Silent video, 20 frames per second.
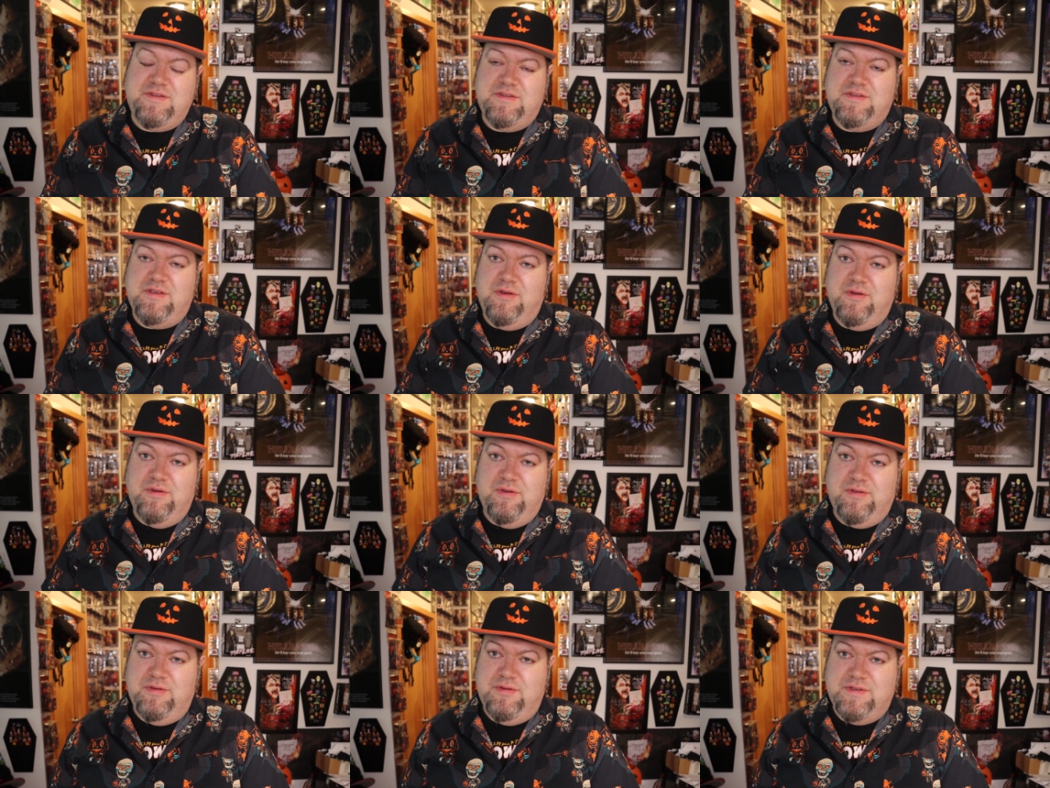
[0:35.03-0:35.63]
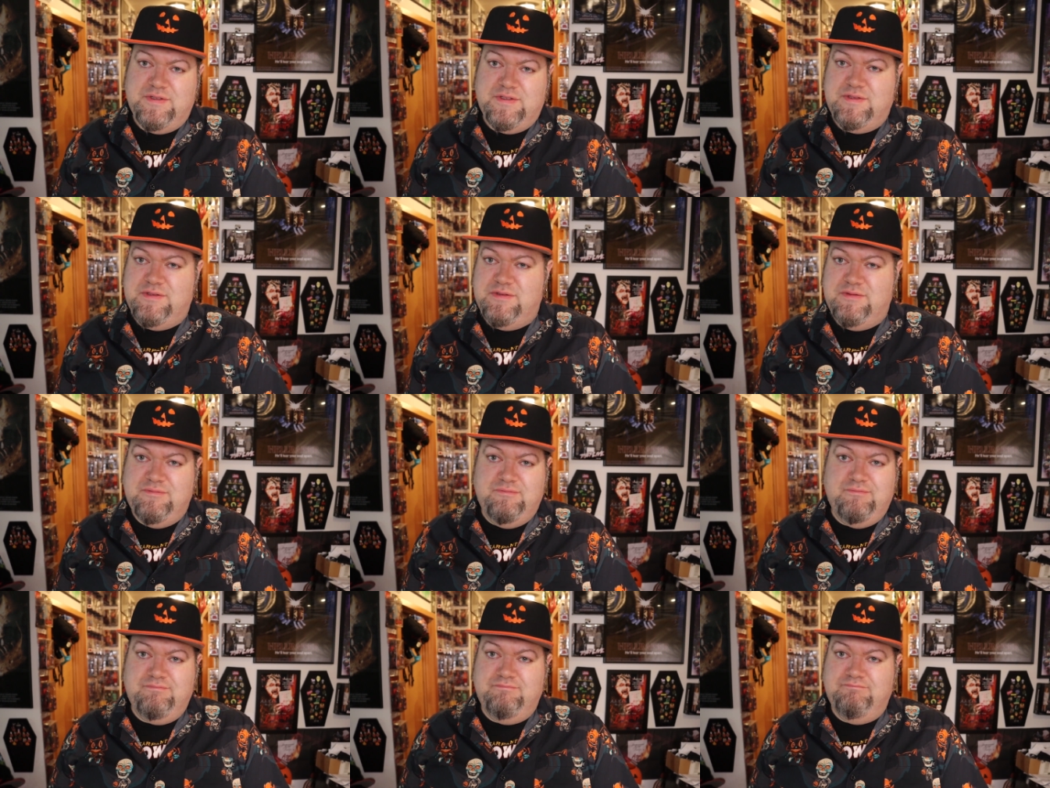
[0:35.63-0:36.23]
So you just
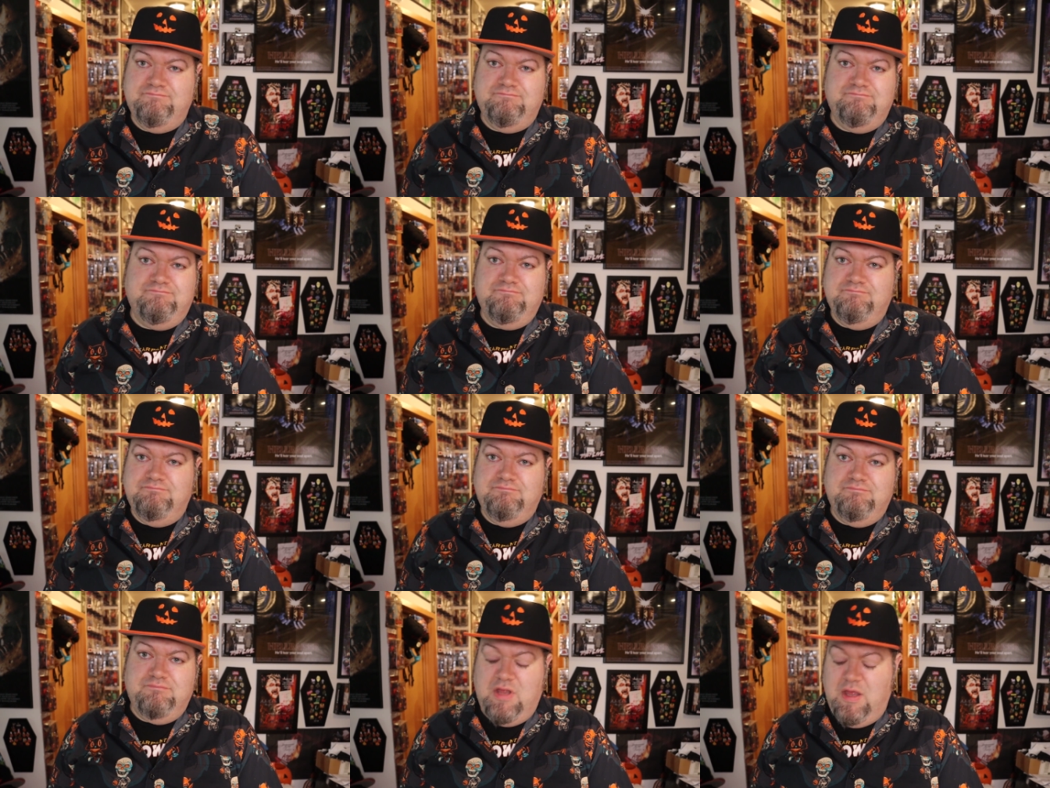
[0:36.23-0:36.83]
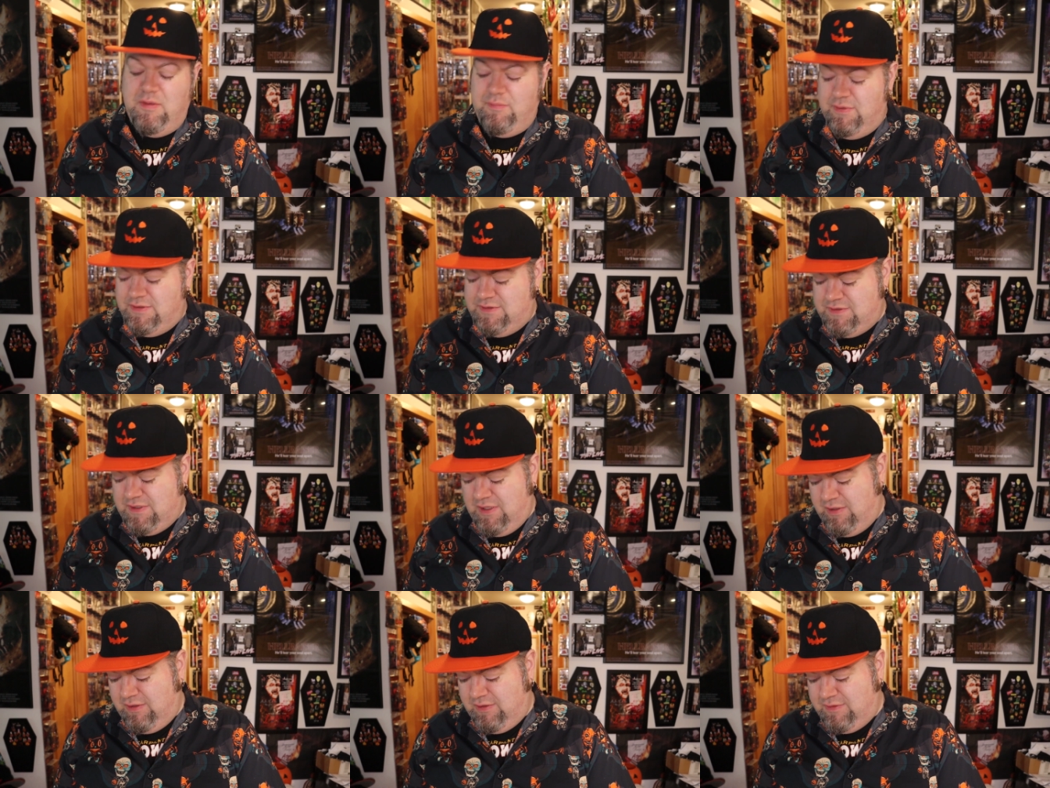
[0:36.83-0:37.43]
get me
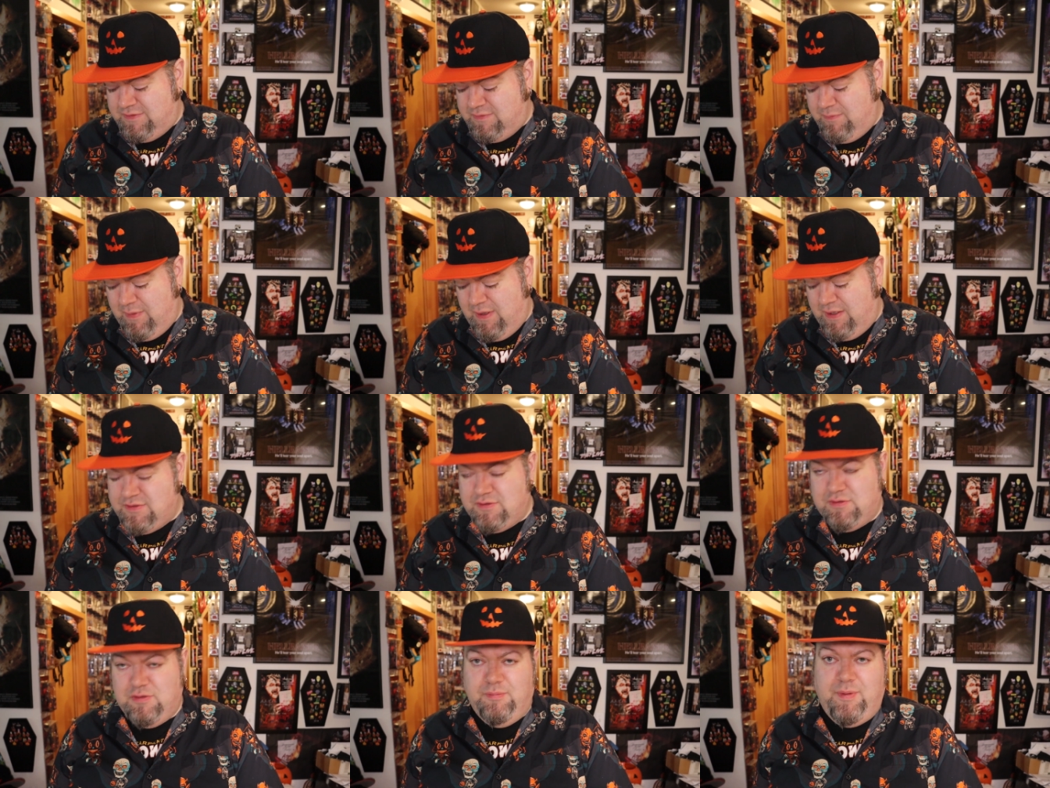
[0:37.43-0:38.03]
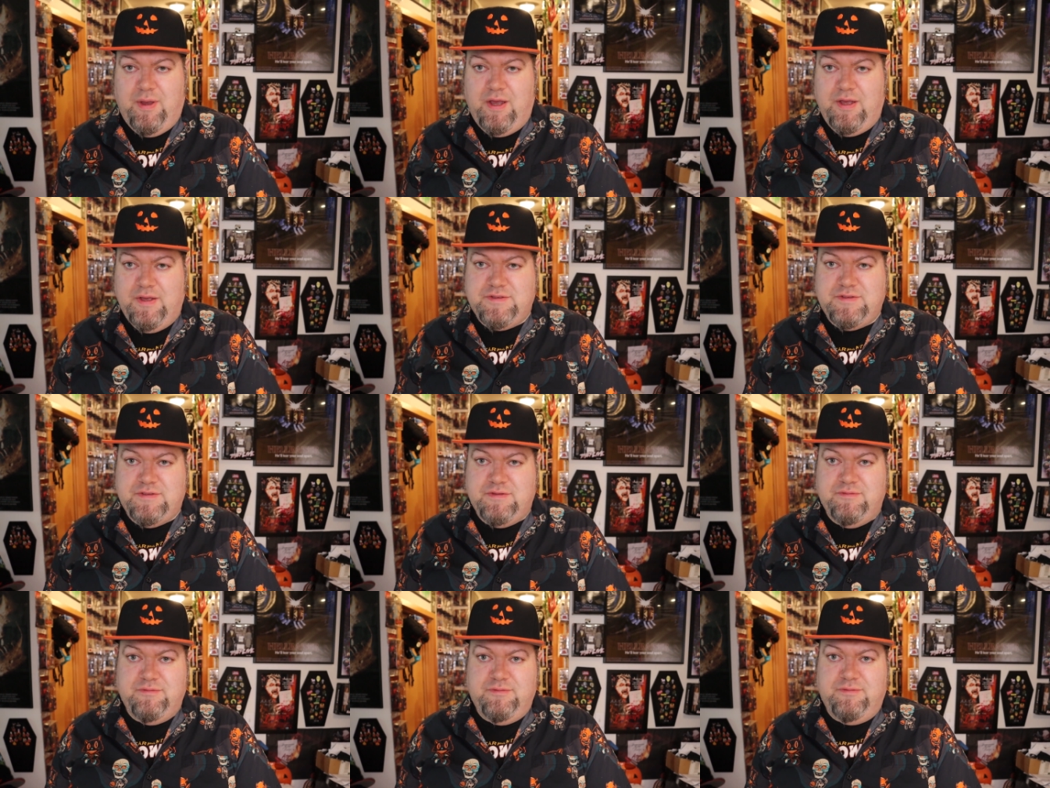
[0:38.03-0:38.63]
saying it's a magical
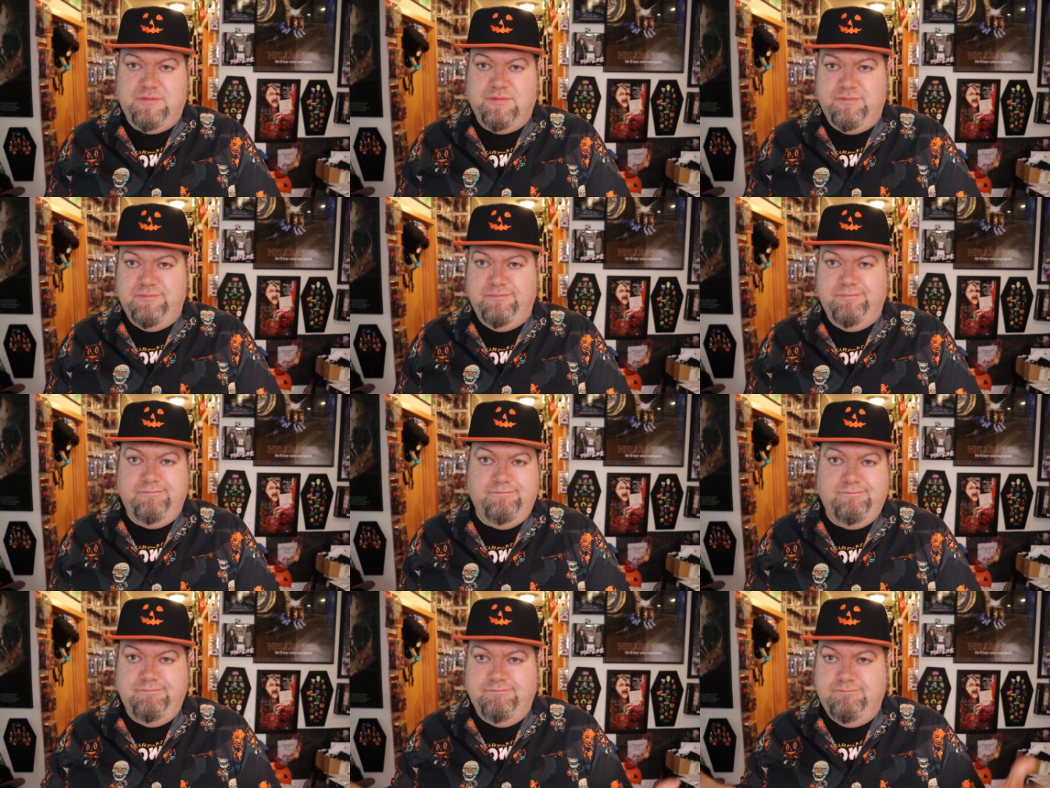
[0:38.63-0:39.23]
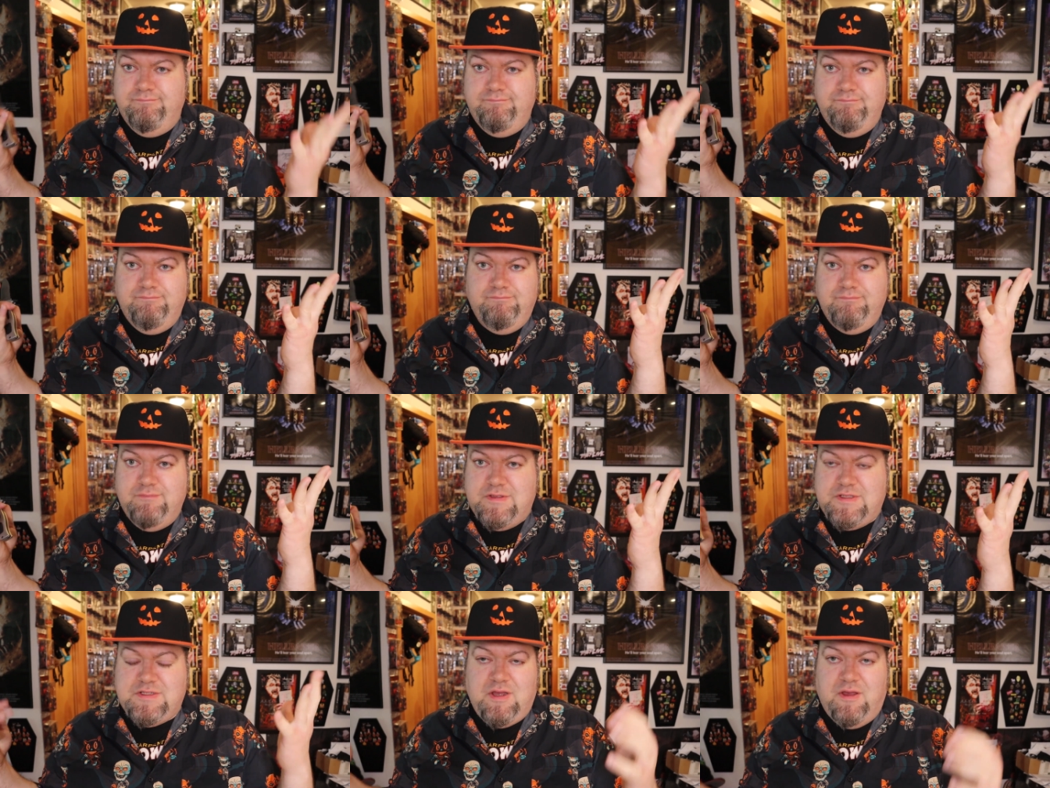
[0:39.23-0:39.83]
box of
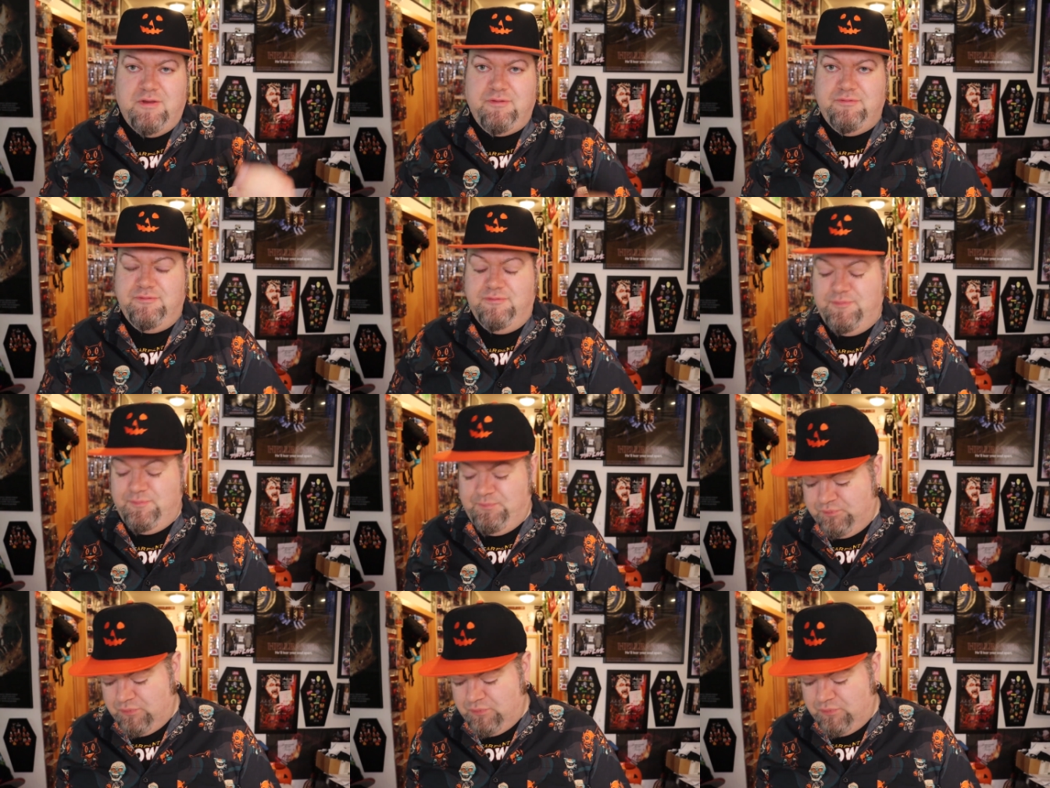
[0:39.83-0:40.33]
stuff.